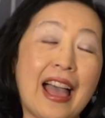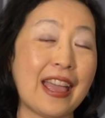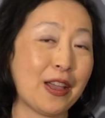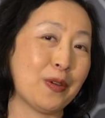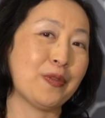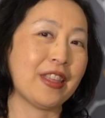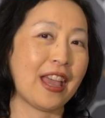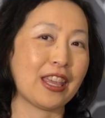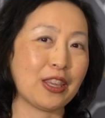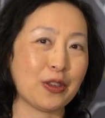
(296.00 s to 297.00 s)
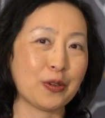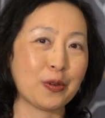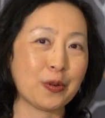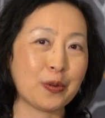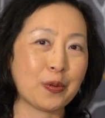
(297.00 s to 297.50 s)
I hope that
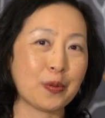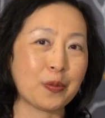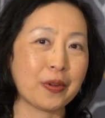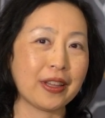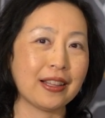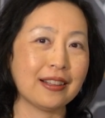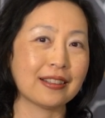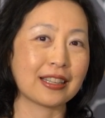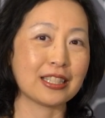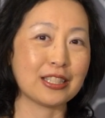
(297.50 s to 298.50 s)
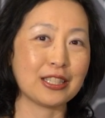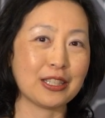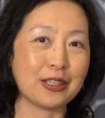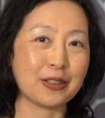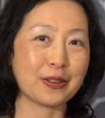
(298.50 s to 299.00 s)
you will
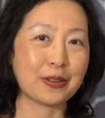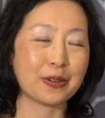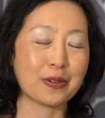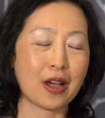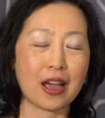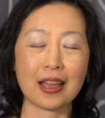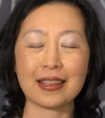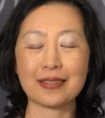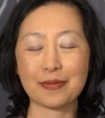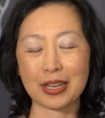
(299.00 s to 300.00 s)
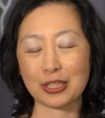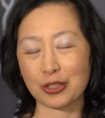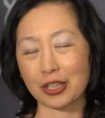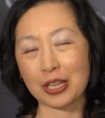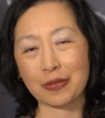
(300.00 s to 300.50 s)
continue on my
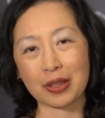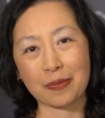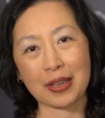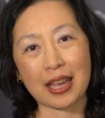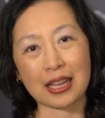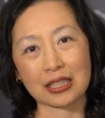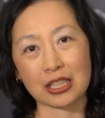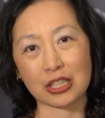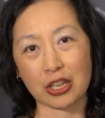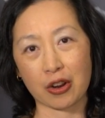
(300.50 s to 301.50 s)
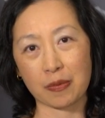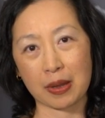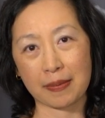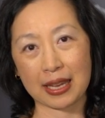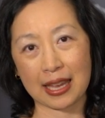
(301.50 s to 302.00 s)
journey with me as I share
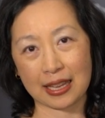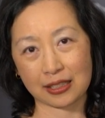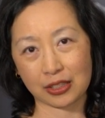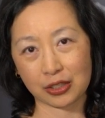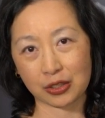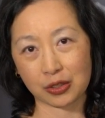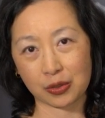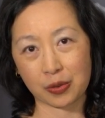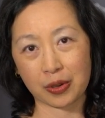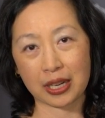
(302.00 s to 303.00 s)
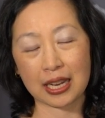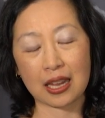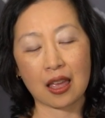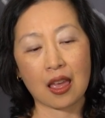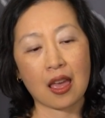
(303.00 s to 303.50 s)
about my cancer
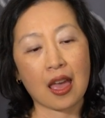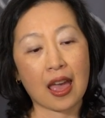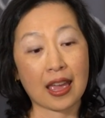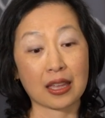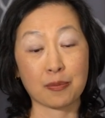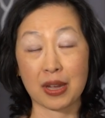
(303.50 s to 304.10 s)
story and